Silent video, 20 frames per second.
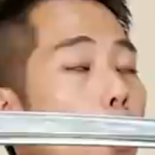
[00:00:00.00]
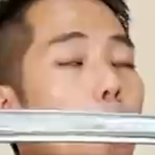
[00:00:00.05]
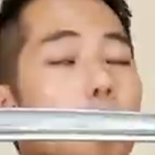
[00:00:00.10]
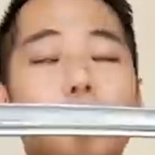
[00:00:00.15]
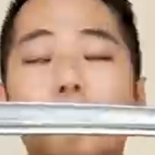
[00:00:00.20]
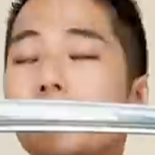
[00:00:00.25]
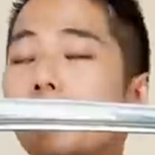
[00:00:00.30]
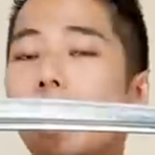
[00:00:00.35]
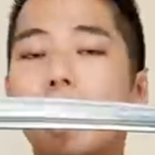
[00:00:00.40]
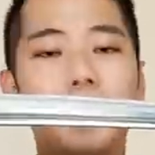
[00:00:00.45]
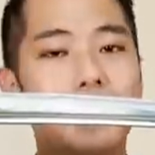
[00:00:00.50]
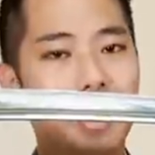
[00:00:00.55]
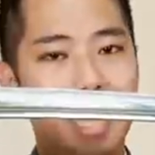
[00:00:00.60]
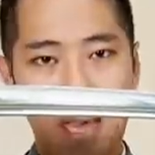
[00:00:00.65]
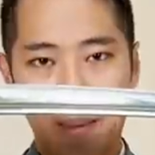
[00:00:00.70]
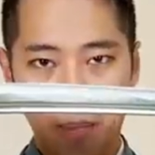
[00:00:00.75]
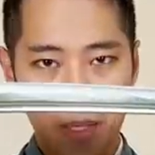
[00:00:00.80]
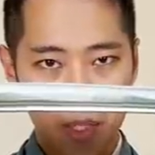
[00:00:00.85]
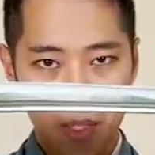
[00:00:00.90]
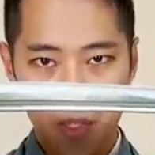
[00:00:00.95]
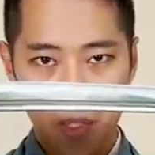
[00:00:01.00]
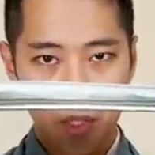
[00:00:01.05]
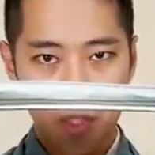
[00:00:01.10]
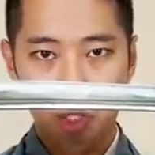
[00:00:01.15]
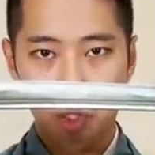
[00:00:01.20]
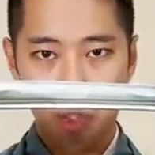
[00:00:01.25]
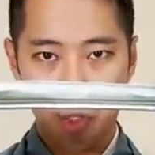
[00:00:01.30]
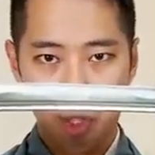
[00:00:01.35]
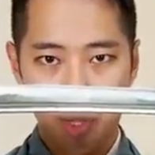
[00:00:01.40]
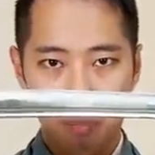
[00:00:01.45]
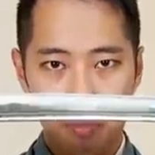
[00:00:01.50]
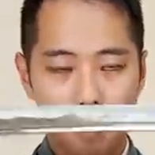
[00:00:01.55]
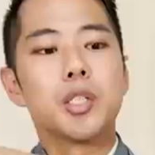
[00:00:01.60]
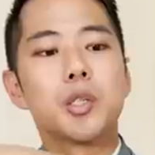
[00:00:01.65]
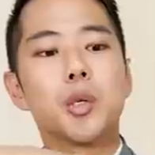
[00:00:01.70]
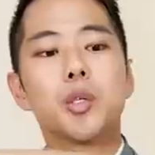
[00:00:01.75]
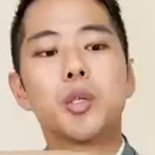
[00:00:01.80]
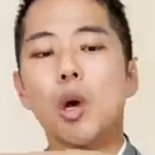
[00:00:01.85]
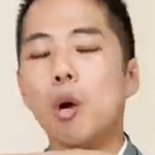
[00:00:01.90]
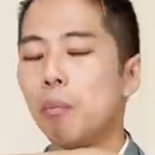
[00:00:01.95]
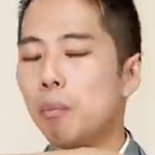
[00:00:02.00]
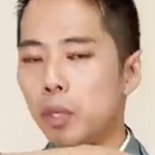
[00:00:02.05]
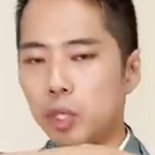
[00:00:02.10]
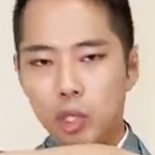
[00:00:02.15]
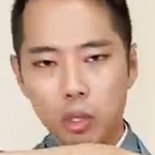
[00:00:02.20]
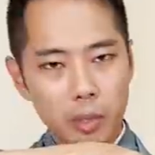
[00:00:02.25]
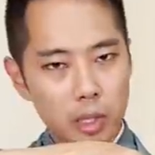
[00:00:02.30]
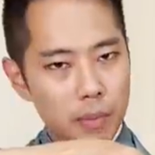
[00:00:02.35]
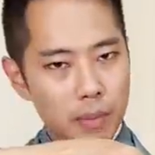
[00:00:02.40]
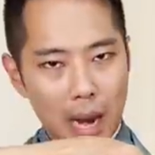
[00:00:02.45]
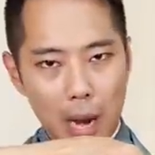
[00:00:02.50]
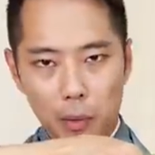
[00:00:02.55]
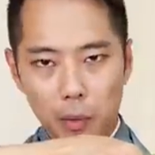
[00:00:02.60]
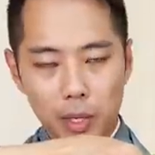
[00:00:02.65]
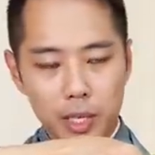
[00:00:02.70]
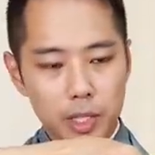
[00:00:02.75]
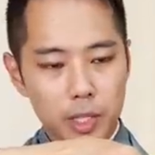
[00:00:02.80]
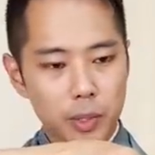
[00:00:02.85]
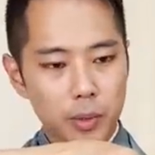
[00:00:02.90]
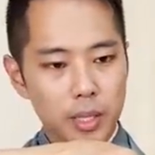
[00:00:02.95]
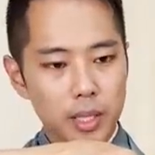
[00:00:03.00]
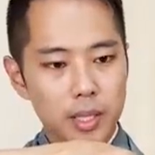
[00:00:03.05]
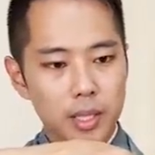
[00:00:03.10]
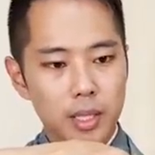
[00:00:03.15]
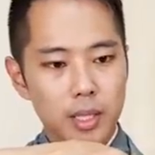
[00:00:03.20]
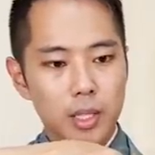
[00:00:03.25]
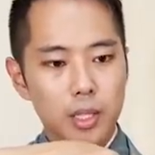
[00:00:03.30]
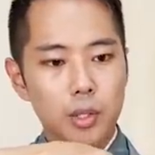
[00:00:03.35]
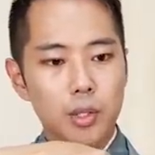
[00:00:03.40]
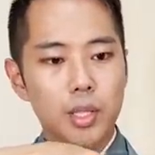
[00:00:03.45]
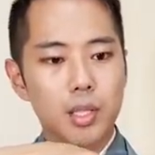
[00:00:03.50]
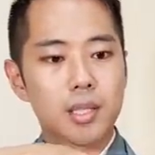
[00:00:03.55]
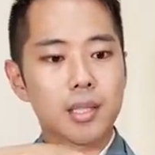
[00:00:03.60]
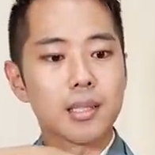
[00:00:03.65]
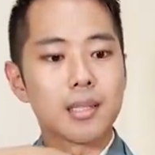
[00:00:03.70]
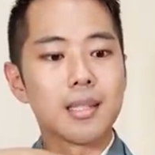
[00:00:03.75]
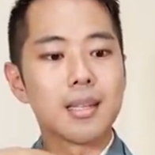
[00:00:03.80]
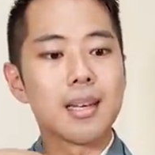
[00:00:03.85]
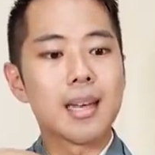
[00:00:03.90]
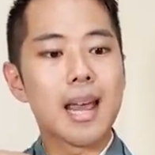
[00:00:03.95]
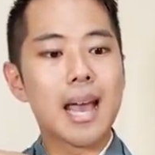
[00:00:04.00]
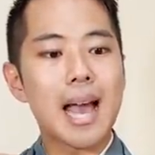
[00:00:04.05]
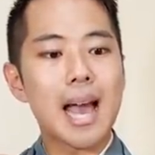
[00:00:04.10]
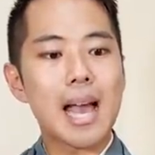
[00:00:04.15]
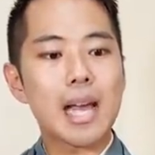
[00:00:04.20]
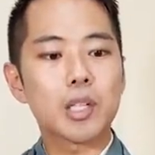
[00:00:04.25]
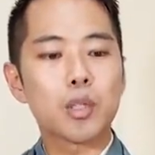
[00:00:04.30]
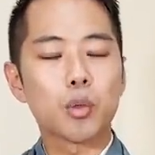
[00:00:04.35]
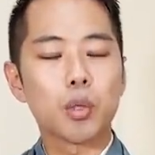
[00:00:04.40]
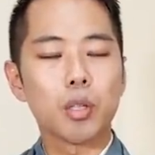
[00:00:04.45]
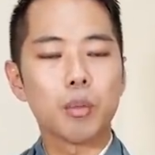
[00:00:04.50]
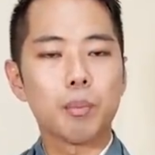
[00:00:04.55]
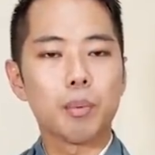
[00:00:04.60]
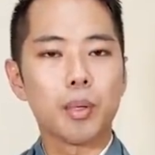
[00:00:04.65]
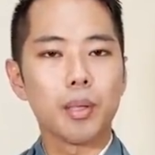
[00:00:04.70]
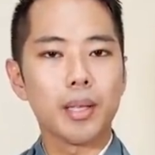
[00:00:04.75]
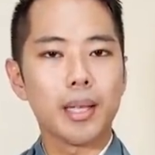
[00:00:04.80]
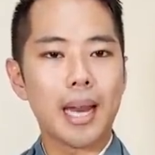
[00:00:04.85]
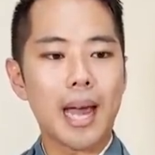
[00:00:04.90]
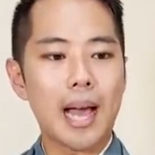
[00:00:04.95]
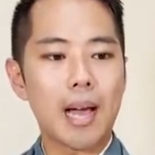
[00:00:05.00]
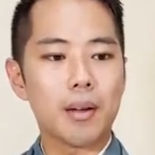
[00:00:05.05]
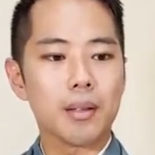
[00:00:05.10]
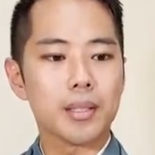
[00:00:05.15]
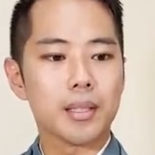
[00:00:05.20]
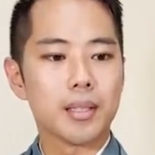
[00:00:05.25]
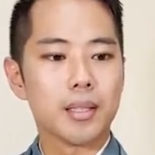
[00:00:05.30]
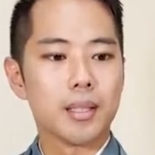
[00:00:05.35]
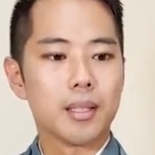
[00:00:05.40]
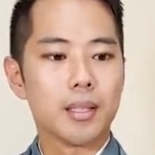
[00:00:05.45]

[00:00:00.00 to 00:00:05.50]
will not damage the sheath. So don't put too much power into it. You just naturally pull it out